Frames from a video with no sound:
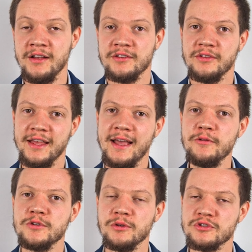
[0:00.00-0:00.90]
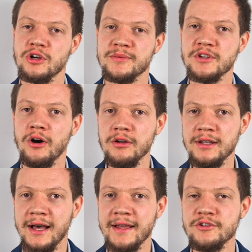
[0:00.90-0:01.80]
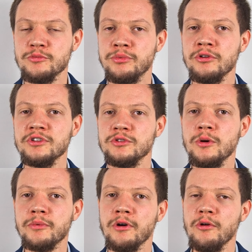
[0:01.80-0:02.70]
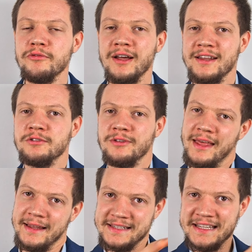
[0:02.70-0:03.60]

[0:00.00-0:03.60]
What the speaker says: So they have those jobs online to put your profile into their